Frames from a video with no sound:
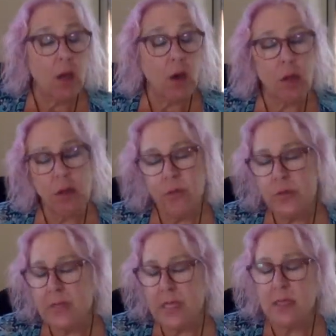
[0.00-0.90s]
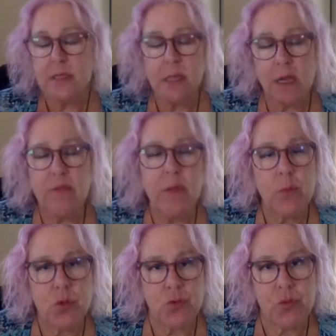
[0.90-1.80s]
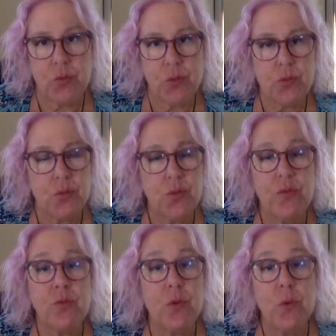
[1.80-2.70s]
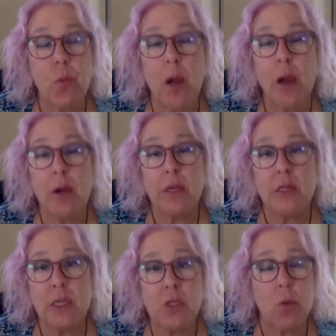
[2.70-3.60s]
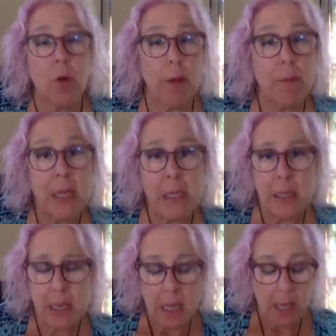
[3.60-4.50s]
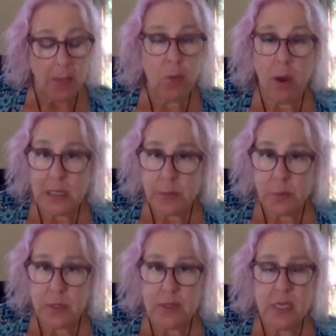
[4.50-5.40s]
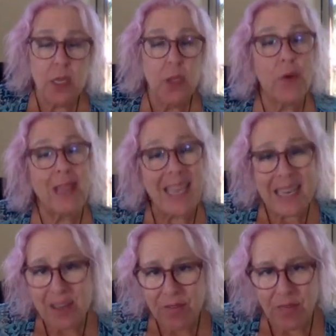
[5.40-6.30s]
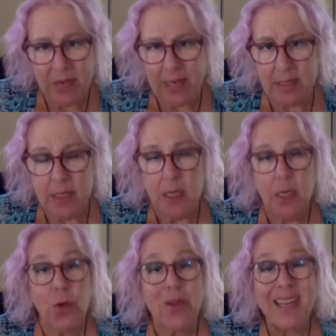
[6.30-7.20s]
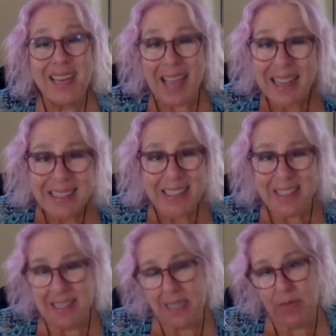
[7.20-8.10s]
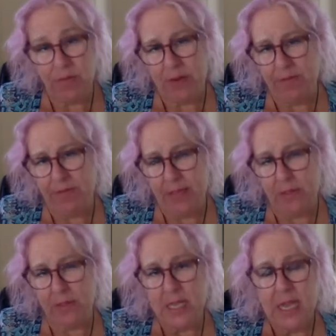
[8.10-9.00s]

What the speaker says: All of those things, none of them are true. The truth of who you are is that you are abundant, prosperous, you're infinite. You're connected to the infinite field.